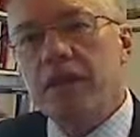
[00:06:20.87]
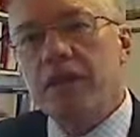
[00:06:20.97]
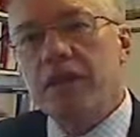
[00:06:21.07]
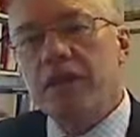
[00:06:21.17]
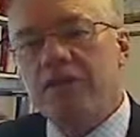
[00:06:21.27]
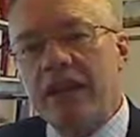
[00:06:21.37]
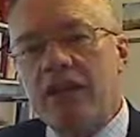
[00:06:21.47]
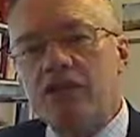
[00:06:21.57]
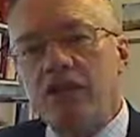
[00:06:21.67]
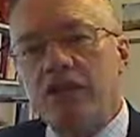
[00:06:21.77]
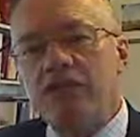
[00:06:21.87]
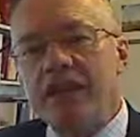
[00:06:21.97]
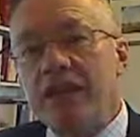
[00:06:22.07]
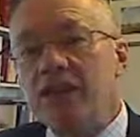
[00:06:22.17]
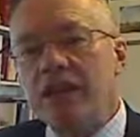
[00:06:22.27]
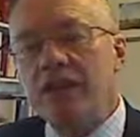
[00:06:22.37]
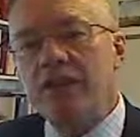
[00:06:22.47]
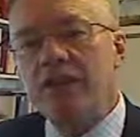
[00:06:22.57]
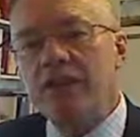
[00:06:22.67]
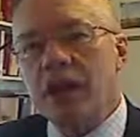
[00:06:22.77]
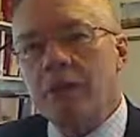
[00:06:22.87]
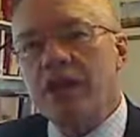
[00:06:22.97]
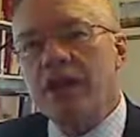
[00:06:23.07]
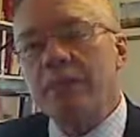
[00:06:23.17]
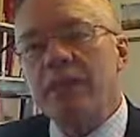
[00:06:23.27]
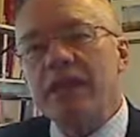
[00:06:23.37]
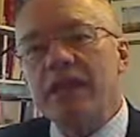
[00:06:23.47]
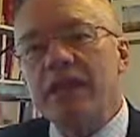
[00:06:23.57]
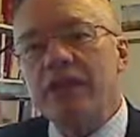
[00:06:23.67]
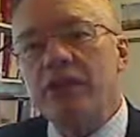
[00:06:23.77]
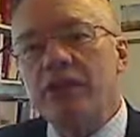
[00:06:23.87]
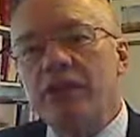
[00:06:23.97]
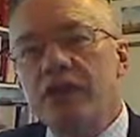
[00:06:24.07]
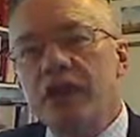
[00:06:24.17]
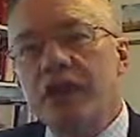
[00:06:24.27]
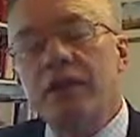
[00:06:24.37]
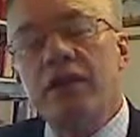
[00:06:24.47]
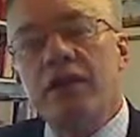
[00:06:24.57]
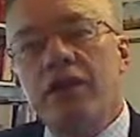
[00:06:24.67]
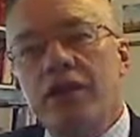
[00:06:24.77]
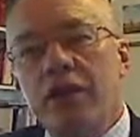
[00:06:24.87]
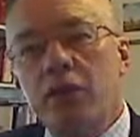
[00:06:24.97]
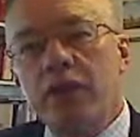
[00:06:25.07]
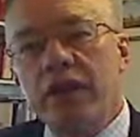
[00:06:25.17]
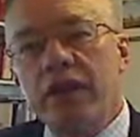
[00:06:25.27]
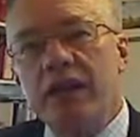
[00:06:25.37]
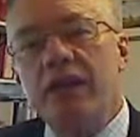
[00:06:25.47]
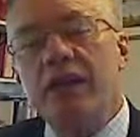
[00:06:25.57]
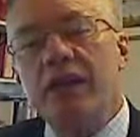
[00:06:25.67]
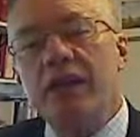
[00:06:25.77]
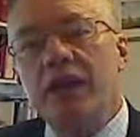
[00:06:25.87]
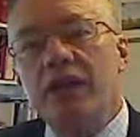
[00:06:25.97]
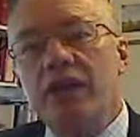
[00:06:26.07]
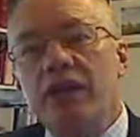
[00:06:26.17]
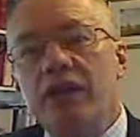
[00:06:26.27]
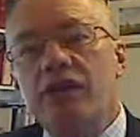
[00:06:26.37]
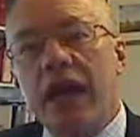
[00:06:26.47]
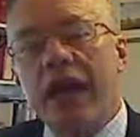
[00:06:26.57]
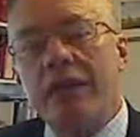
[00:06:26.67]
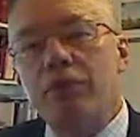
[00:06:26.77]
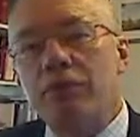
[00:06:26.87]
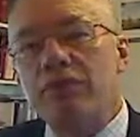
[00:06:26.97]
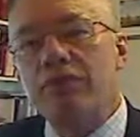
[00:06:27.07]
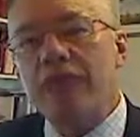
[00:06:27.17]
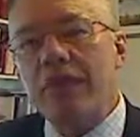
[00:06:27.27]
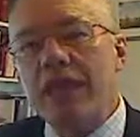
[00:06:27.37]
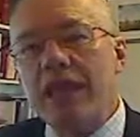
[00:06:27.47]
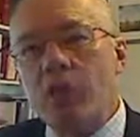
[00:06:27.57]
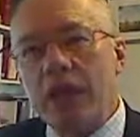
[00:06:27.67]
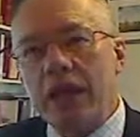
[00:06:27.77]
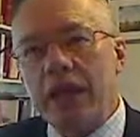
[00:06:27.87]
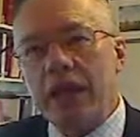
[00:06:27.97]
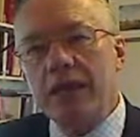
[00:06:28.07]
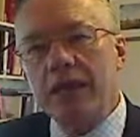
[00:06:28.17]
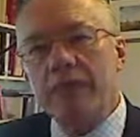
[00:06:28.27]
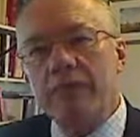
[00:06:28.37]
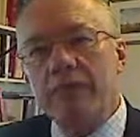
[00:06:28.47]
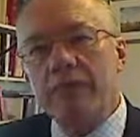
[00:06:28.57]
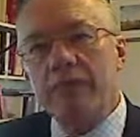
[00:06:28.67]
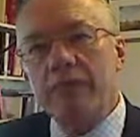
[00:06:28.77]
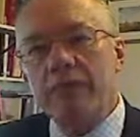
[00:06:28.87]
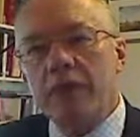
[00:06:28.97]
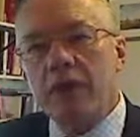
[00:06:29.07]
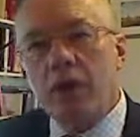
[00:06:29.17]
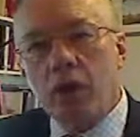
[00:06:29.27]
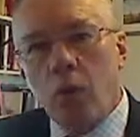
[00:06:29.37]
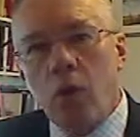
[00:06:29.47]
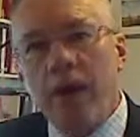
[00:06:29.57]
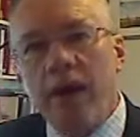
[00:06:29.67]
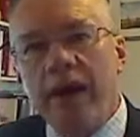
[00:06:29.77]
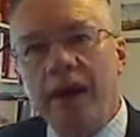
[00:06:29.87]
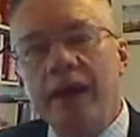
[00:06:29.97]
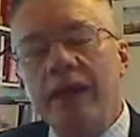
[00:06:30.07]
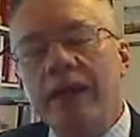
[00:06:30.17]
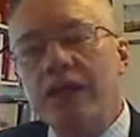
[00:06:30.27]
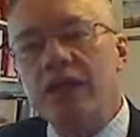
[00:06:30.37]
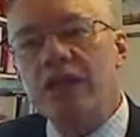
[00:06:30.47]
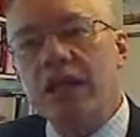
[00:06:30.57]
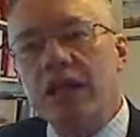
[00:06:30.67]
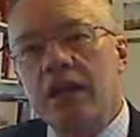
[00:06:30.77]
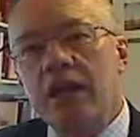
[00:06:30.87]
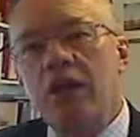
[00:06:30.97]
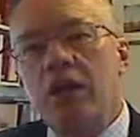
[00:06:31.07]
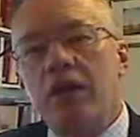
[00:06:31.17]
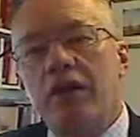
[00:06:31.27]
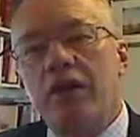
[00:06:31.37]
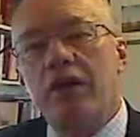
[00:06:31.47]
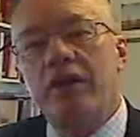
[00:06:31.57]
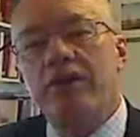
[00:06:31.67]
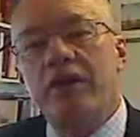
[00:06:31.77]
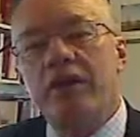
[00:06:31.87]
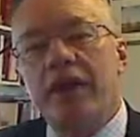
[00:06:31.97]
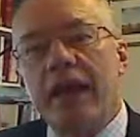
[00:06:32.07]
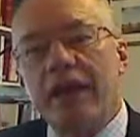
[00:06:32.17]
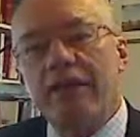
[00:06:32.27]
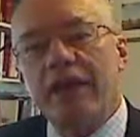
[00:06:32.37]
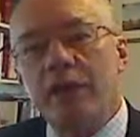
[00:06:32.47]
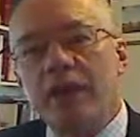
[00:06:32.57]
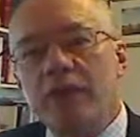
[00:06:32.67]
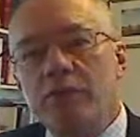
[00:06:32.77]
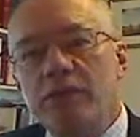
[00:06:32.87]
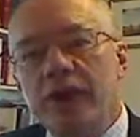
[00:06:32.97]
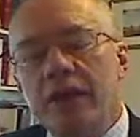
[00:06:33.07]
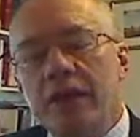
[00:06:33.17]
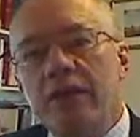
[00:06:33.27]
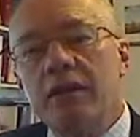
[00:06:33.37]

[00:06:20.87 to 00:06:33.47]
The advantage of the executive summary is that the reader is able to very quickly acquire an understanding of how the valuation was done,